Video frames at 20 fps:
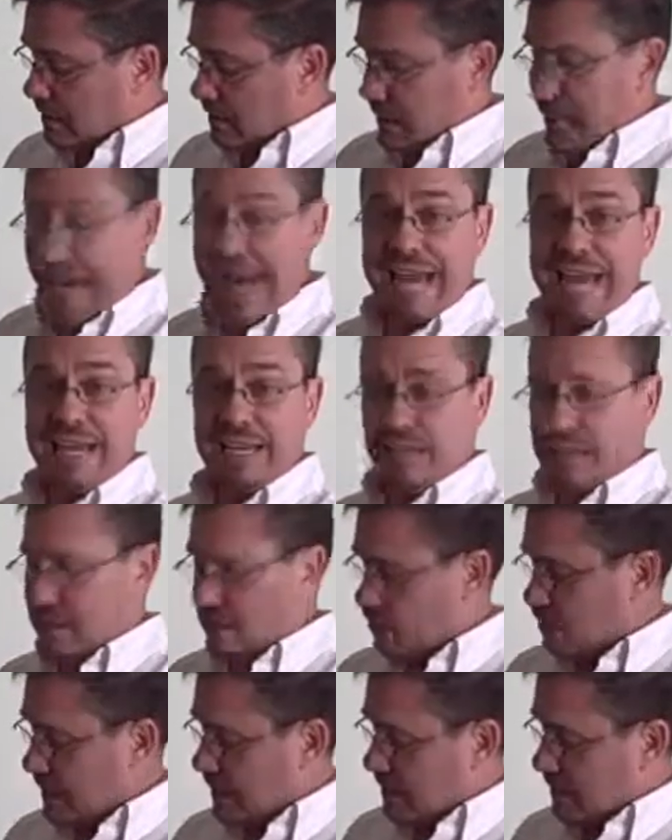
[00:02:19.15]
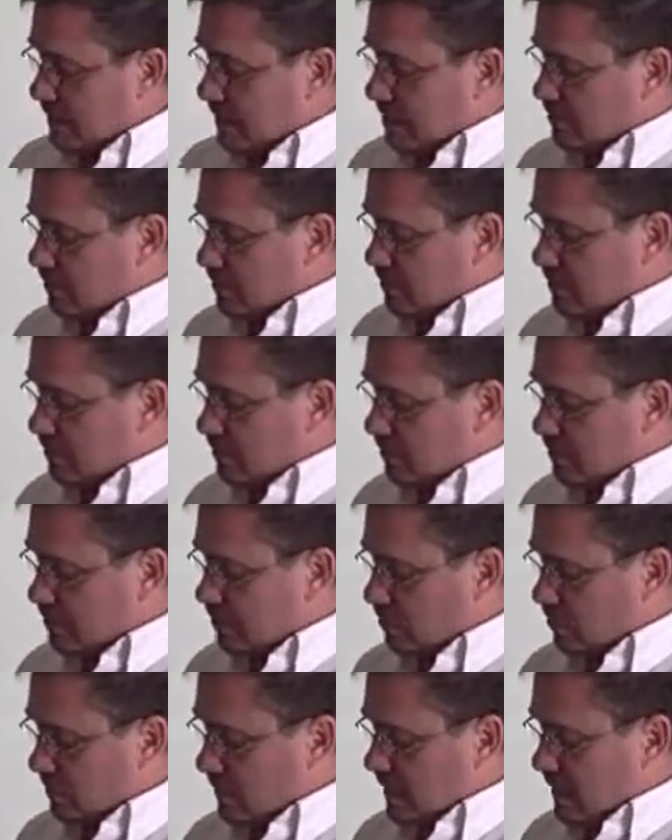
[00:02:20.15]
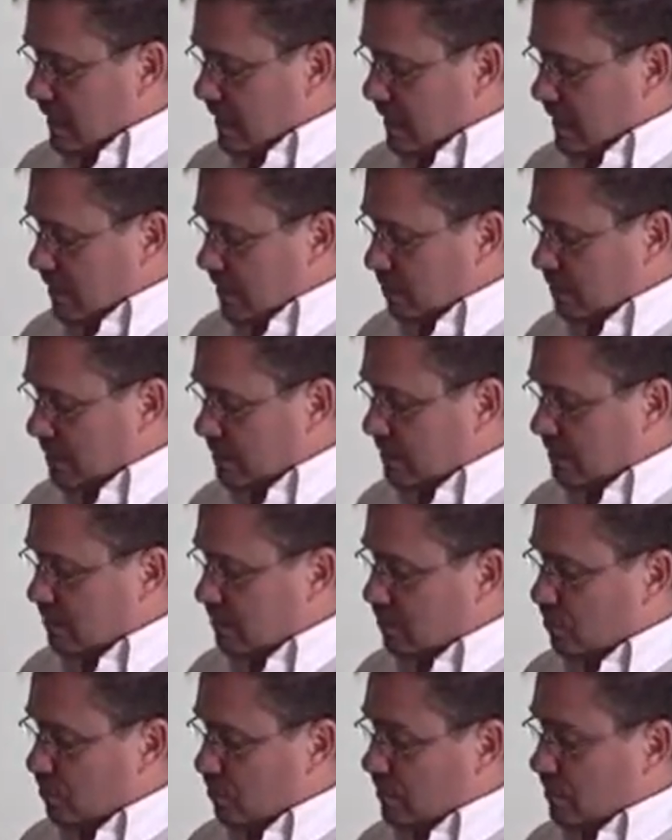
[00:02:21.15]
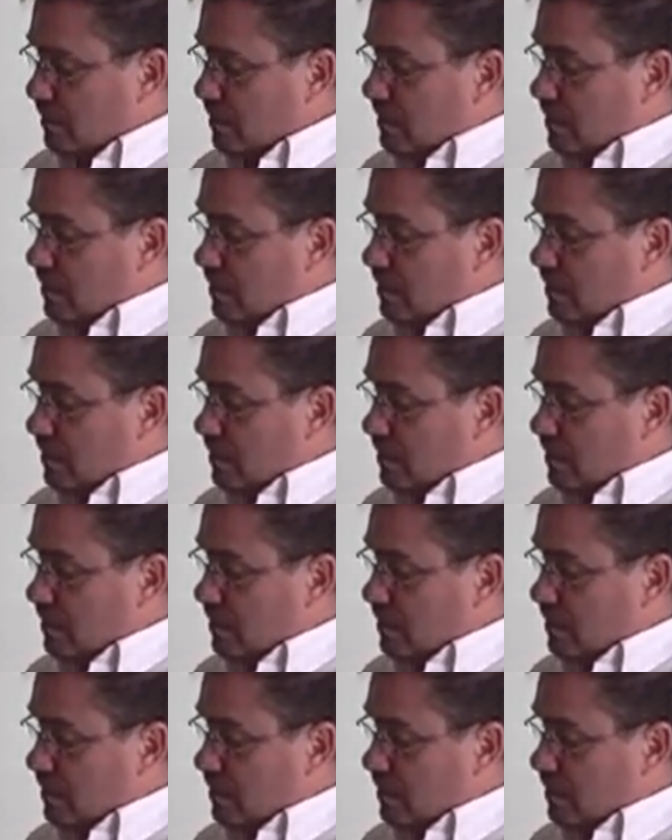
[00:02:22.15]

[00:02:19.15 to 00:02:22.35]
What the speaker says: Okay, the 9. So I'm going to circle the 9 way up here in the corner.